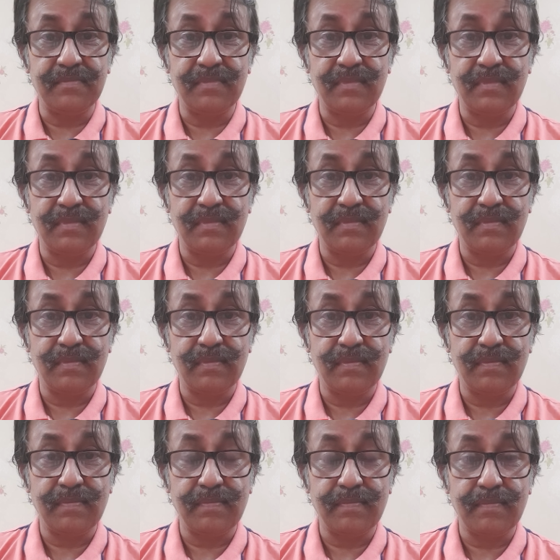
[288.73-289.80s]

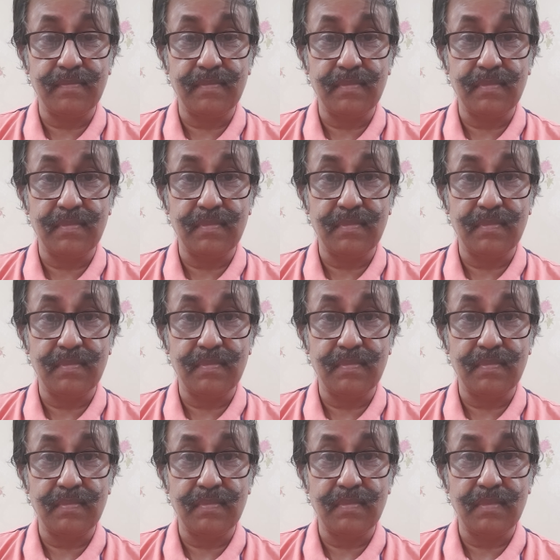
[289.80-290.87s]

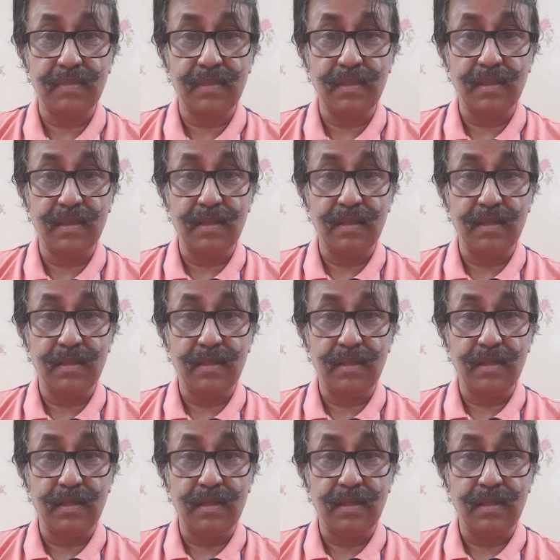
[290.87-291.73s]
[no speech]